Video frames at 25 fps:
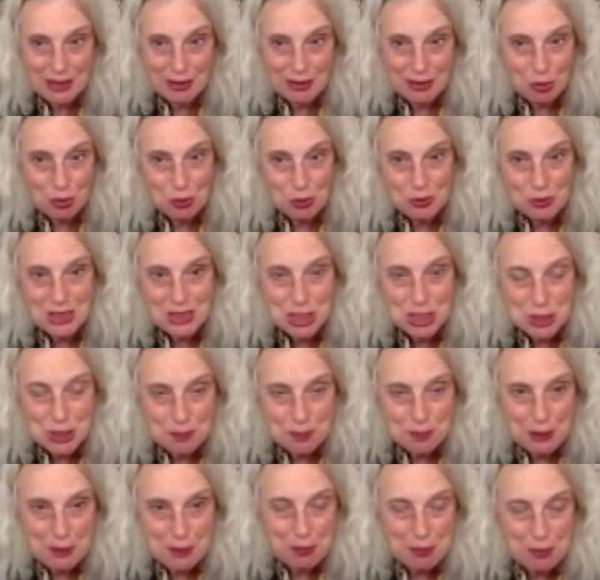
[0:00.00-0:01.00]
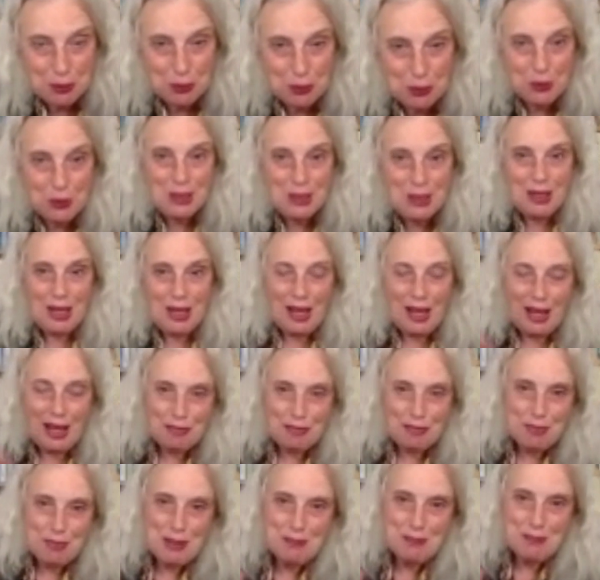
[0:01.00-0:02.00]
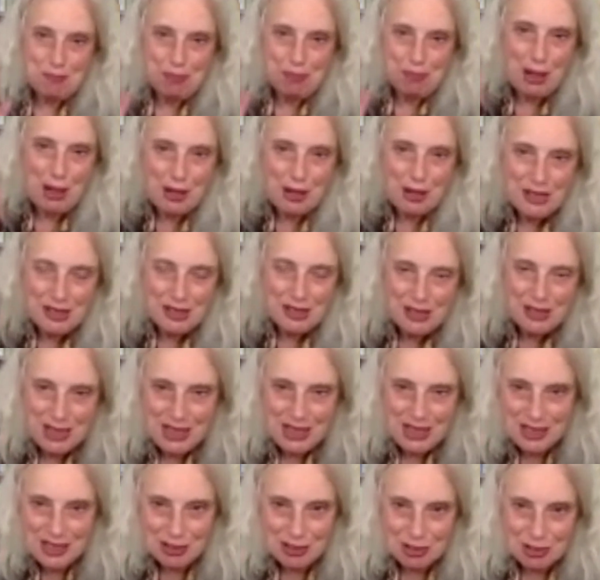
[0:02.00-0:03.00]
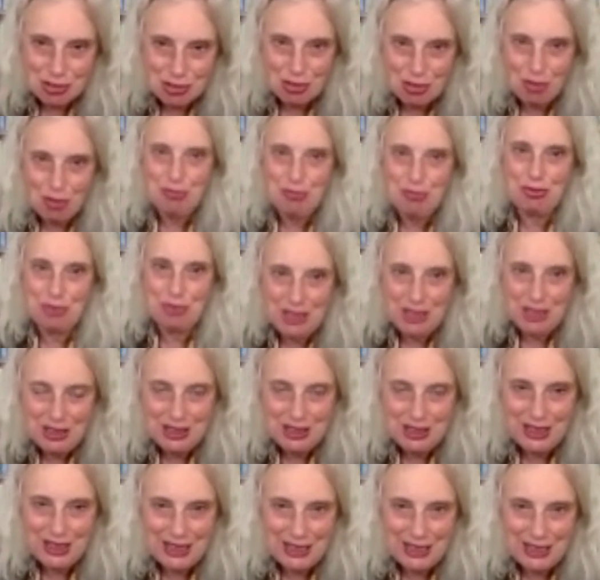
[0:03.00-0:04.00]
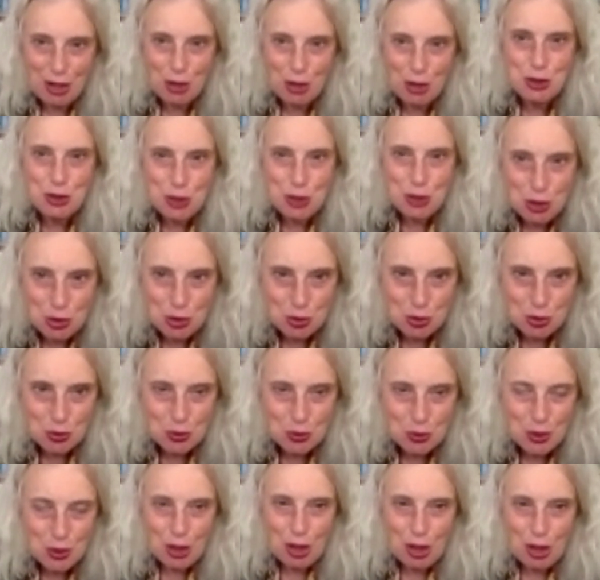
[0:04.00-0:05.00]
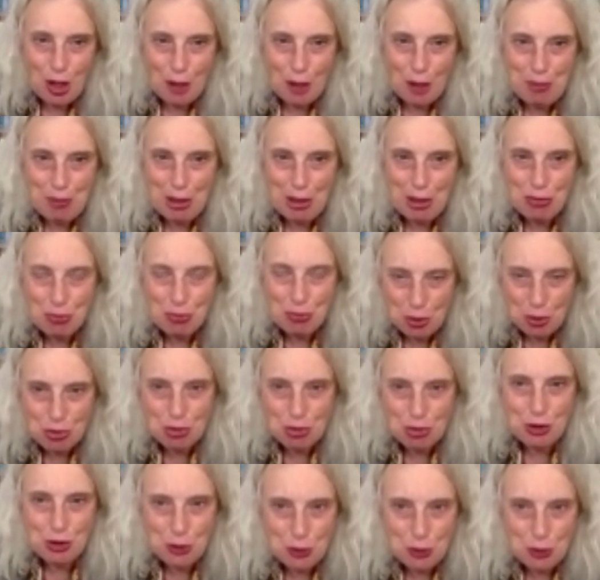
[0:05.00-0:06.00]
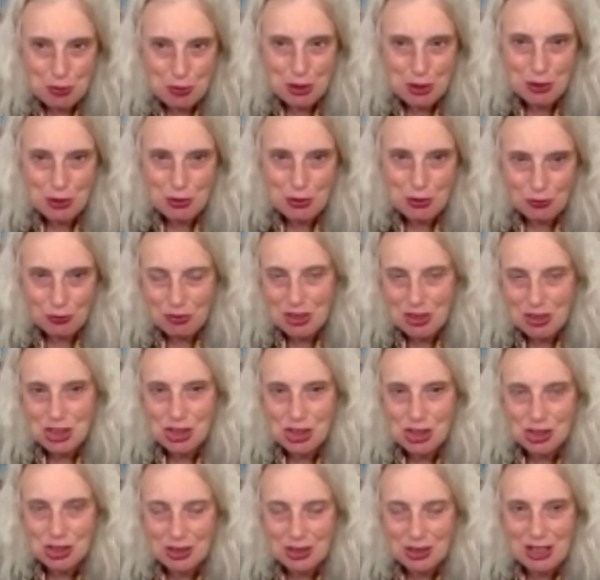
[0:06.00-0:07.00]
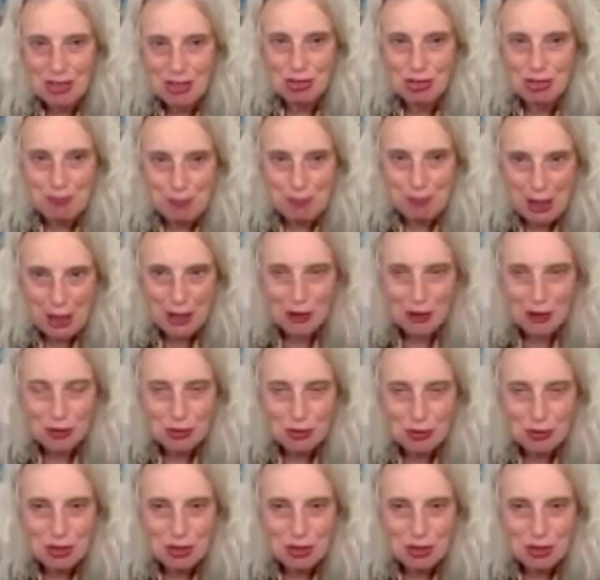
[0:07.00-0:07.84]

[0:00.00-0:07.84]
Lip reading: All these people have been pioneers of thinking anew about what the human condition is about,